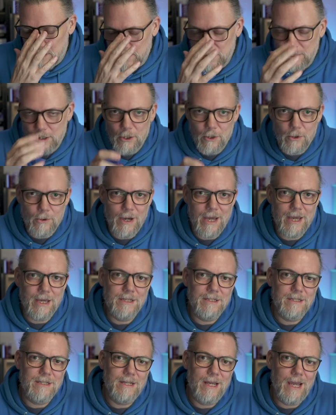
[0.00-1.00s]
go
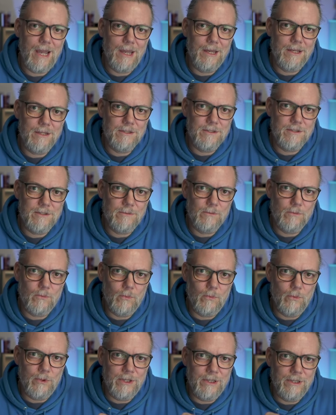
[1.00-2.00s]
hand in hand
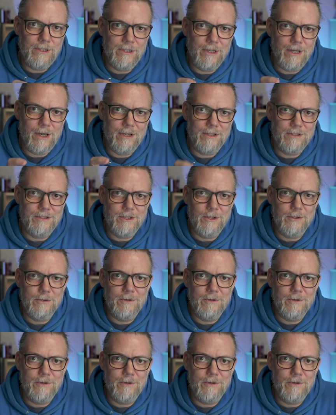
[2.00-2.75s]
when I don't